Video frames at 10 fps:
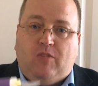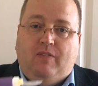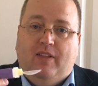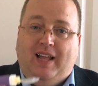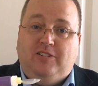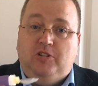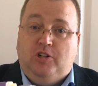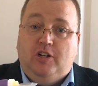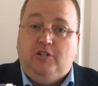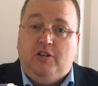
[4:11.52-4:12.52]
Now that's the
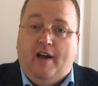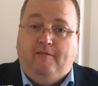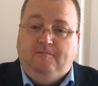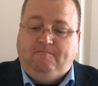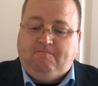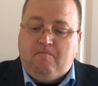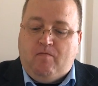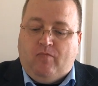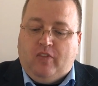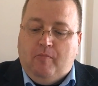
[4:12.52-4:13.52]
good stuff
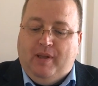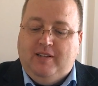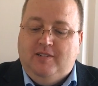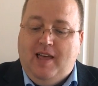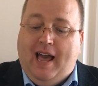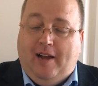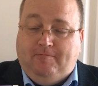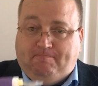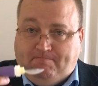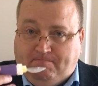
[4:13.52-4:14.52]
because
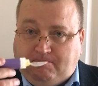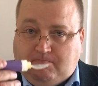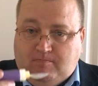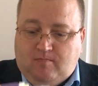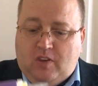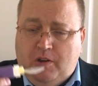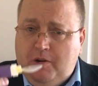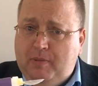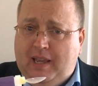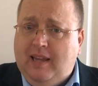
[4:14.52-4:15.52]
that
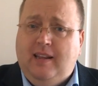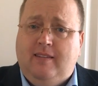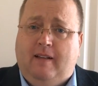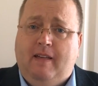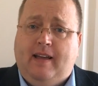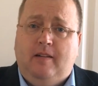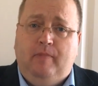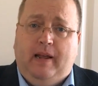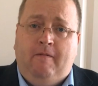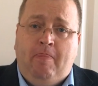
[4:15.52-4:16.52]
could be anything. That can
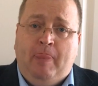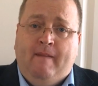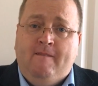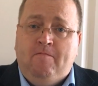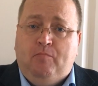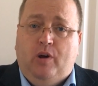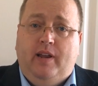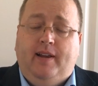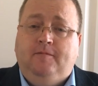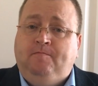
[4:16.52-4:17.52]
be
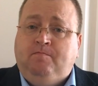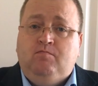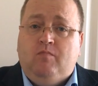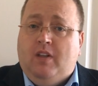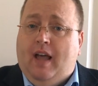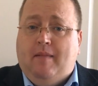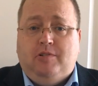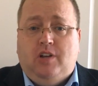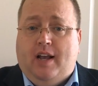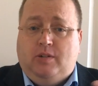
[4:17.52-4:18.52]
pudding,
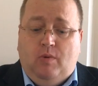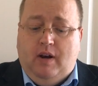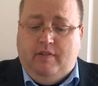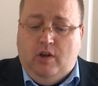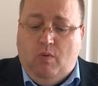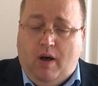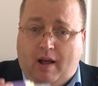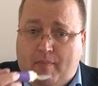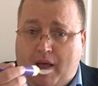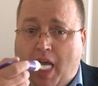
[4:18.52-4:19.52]
applesauce, whatever you
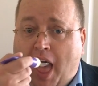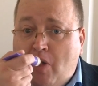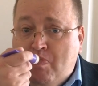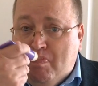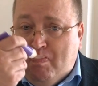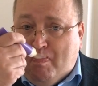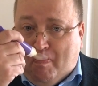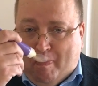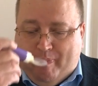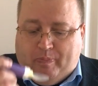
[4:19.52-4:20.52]
want, but
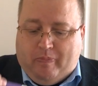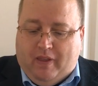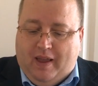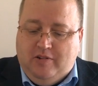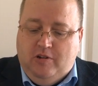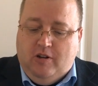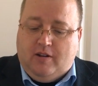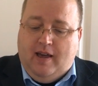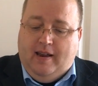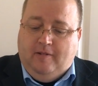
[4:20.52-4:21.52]
as you
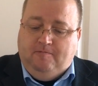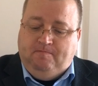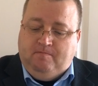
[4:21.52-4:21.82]
look at it,